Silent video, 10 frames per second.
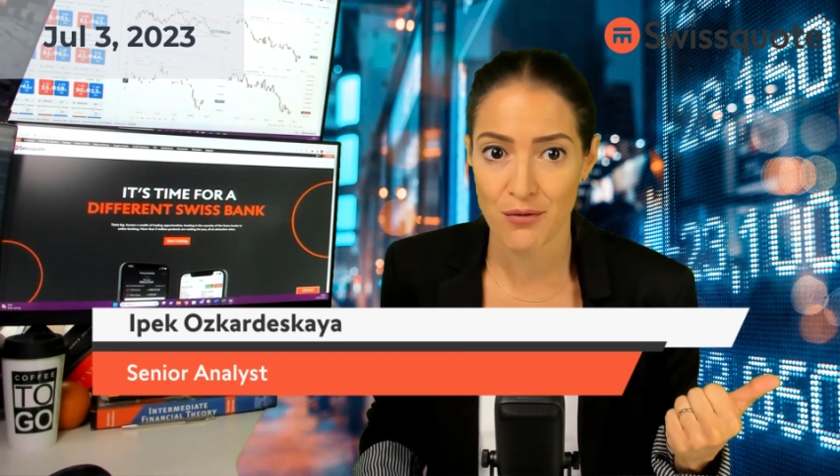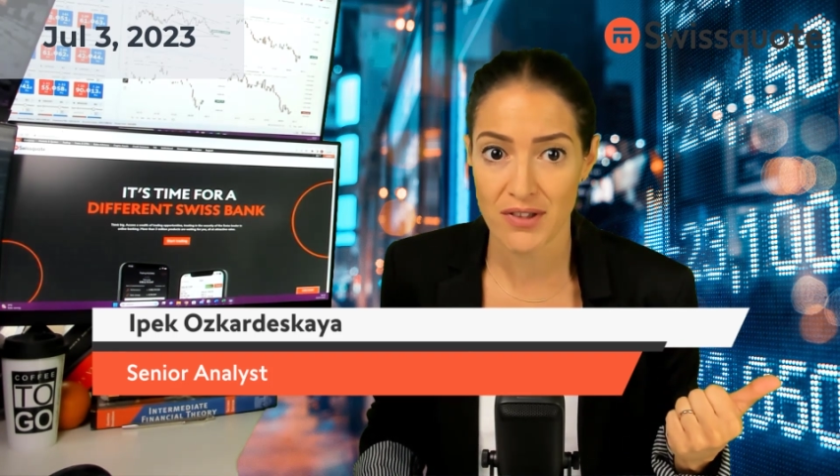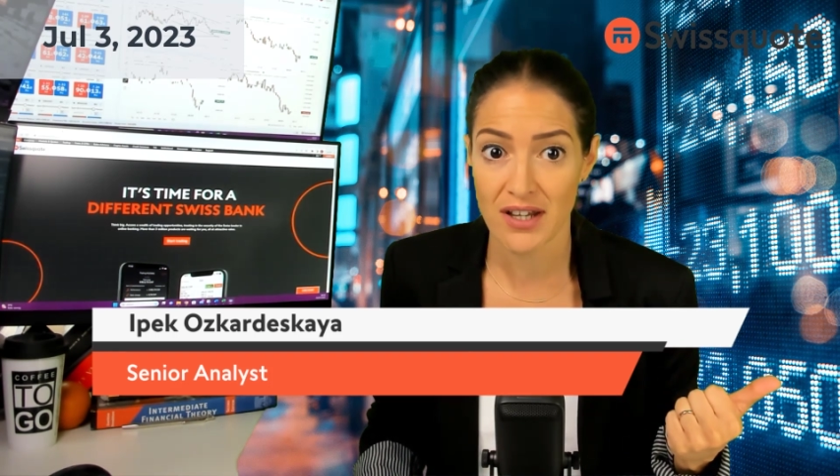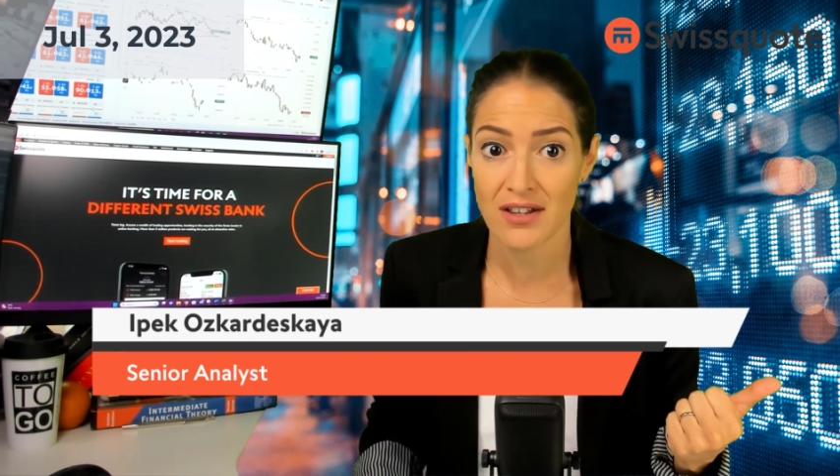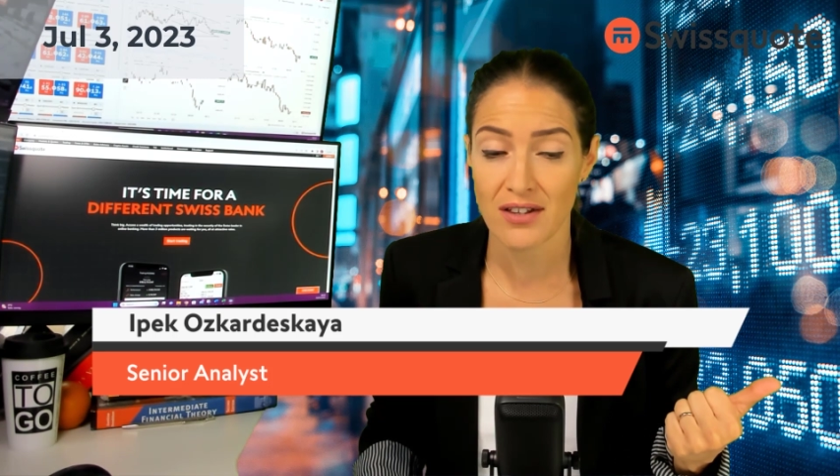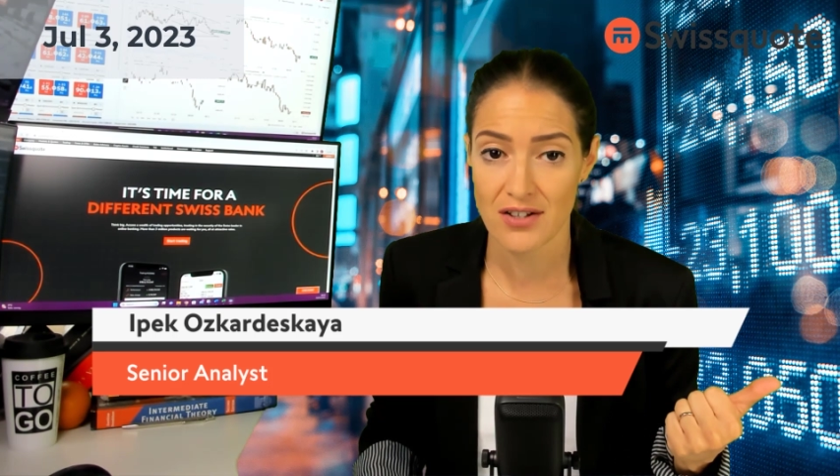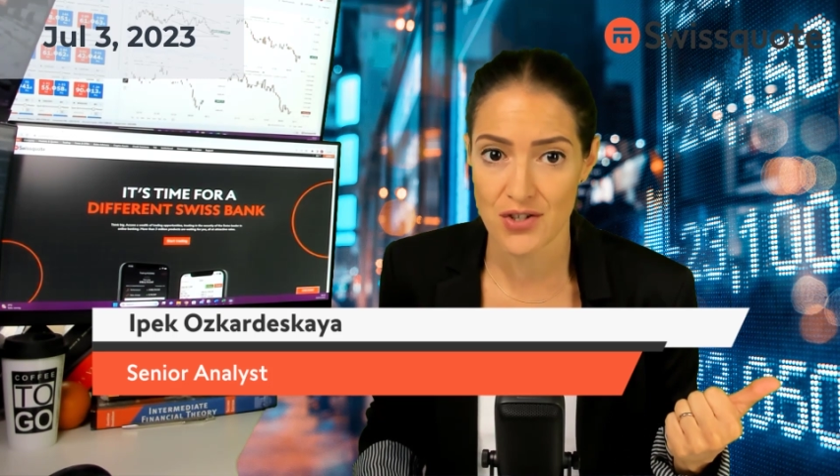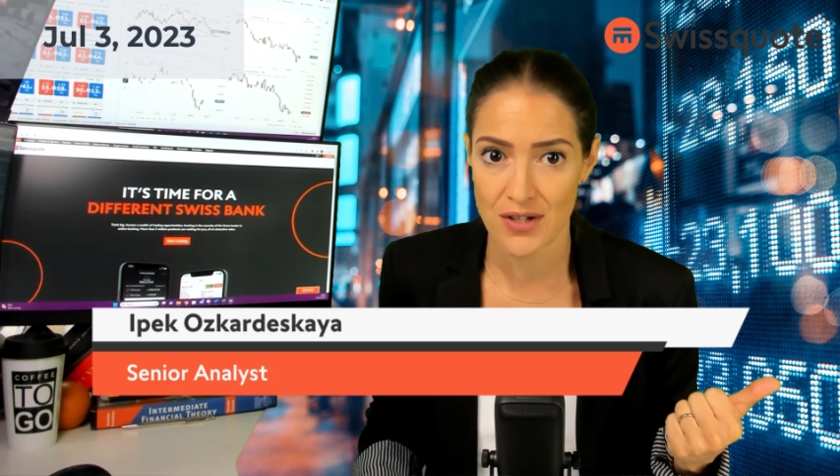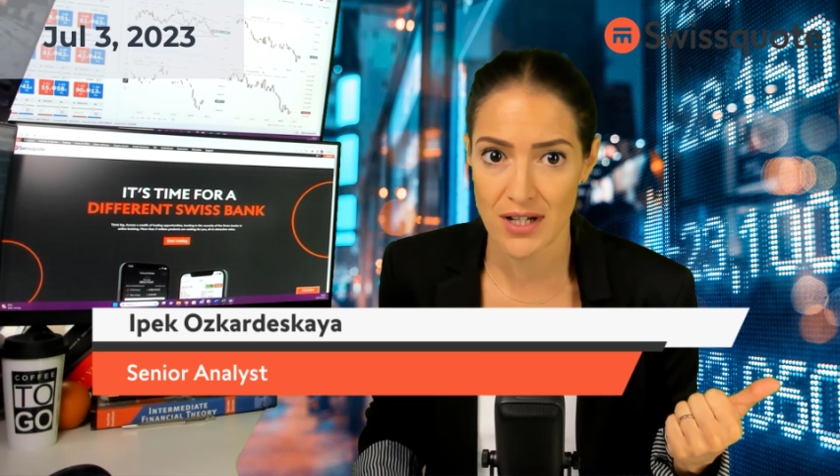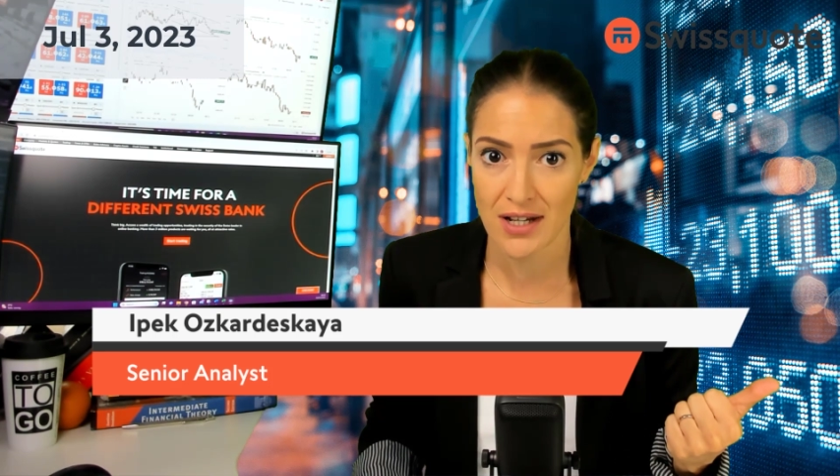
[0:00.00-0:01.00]
with
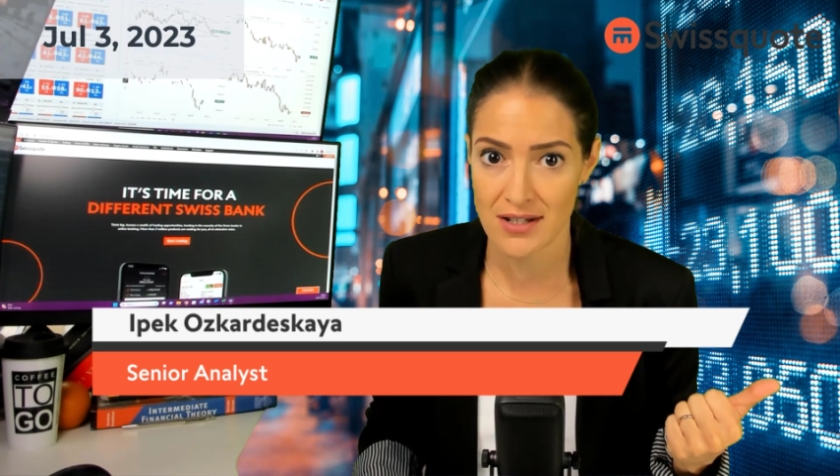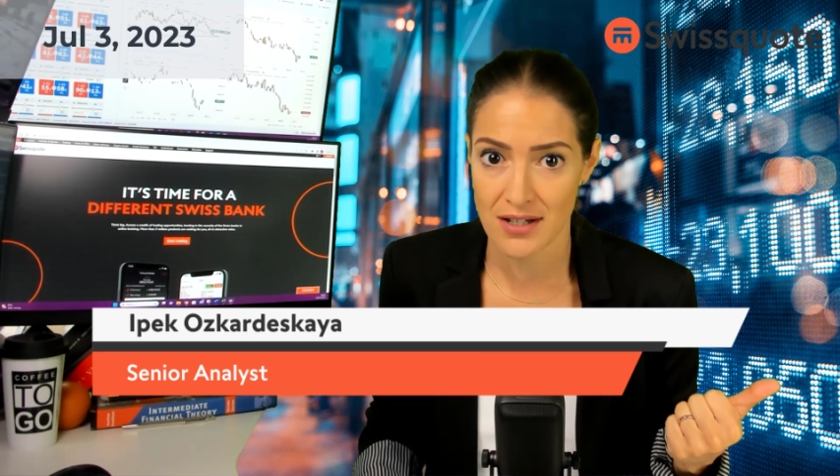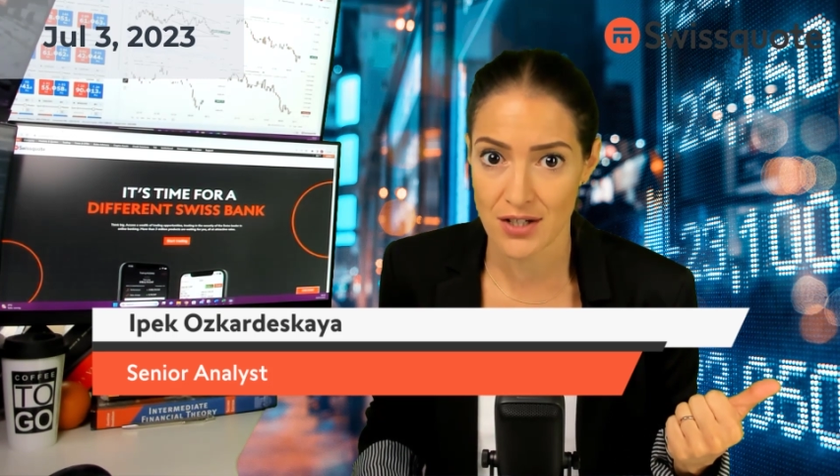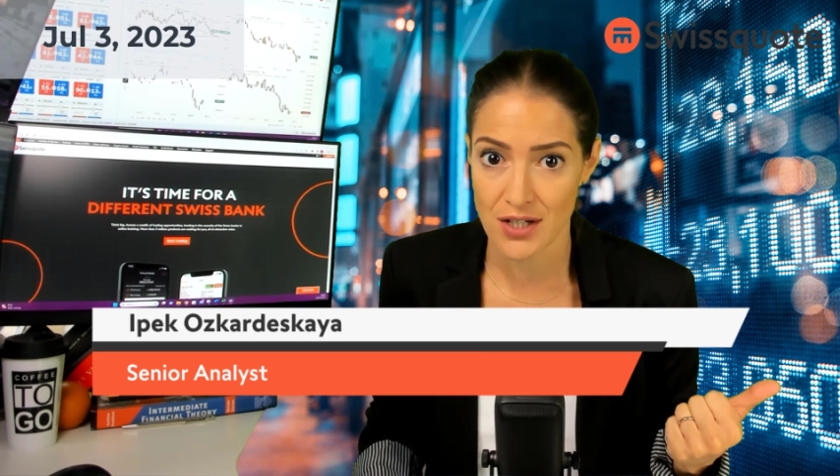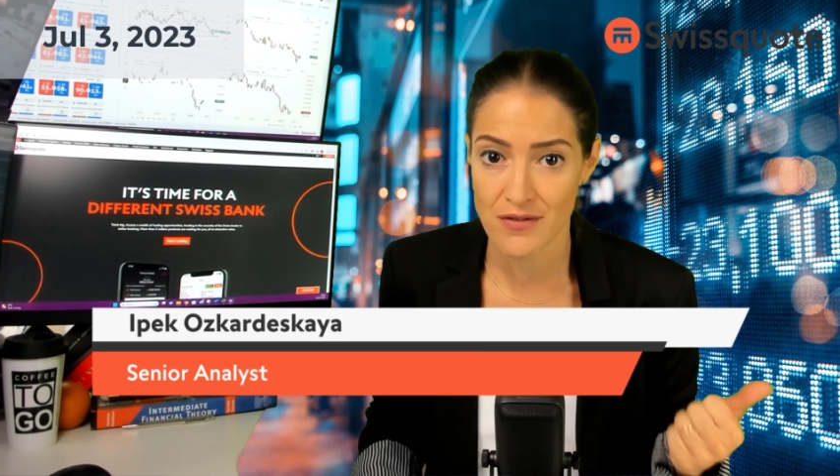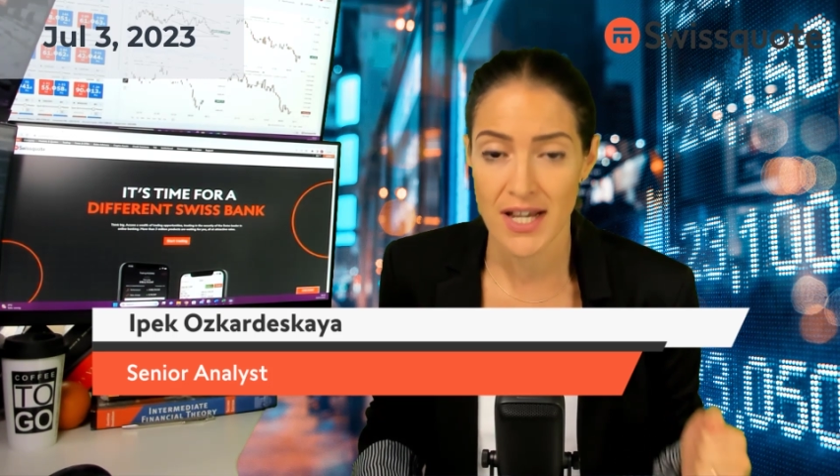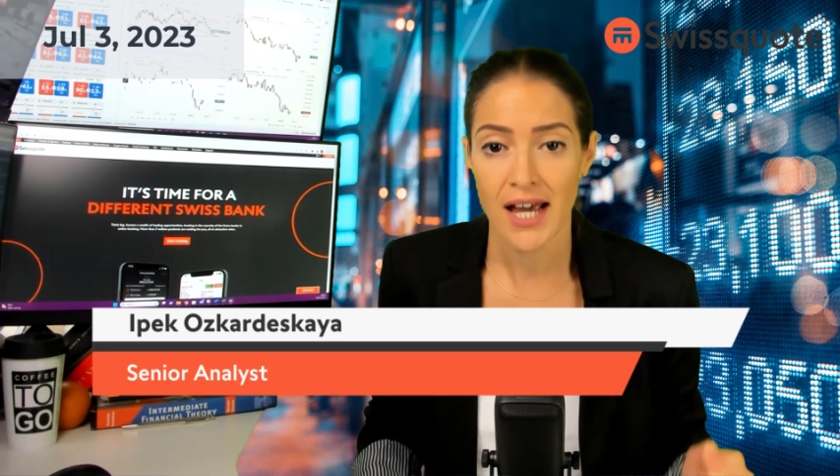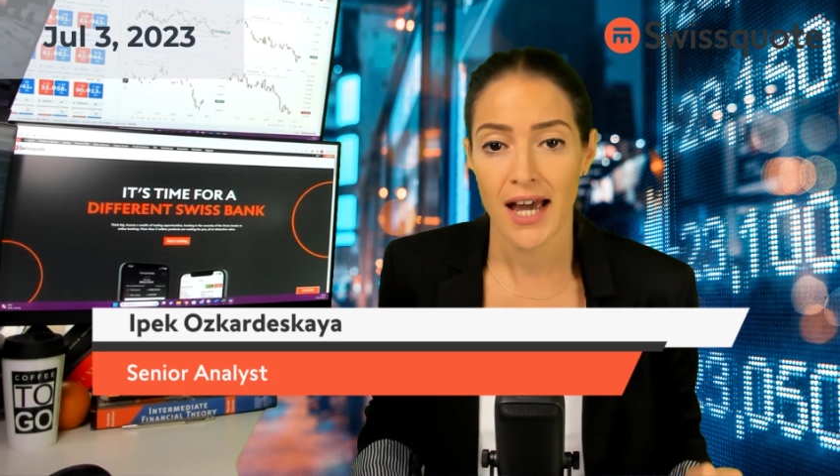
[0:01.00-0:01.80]
industry executives